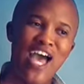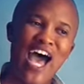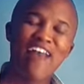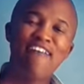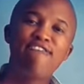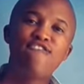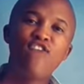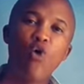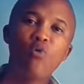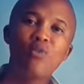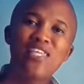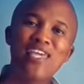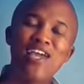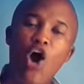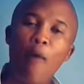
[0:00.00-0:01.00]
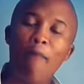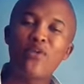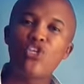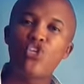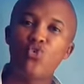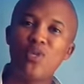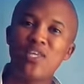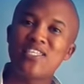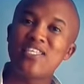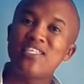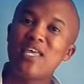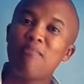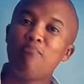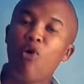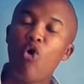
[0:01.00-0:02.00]
unfolding
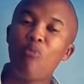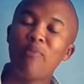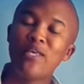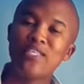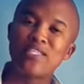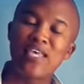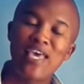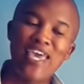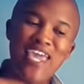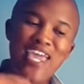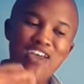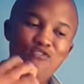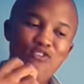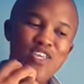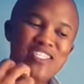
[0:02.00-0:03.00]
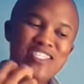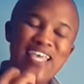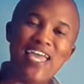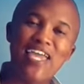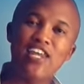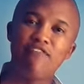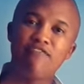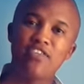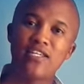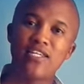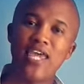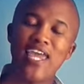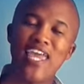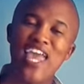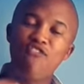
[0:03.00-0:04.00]
opportunities and moments every second of the day,